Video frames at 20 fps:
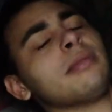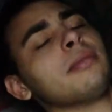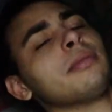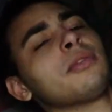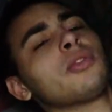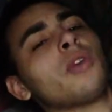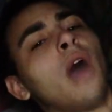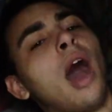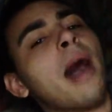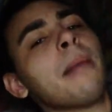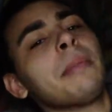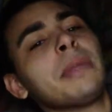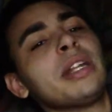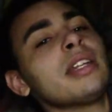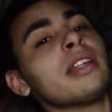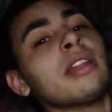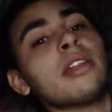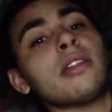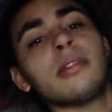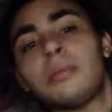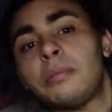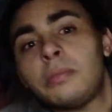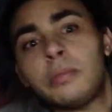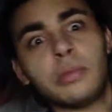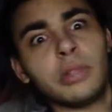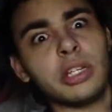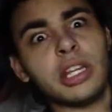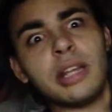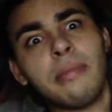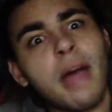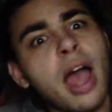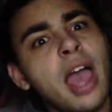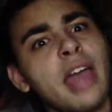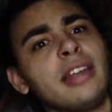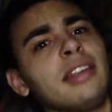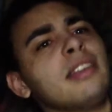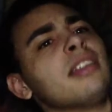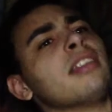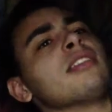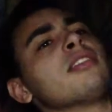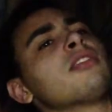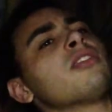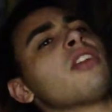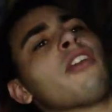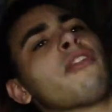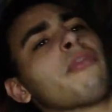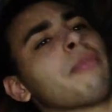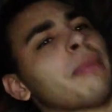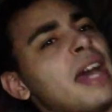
So I'm gonna get my editing stuff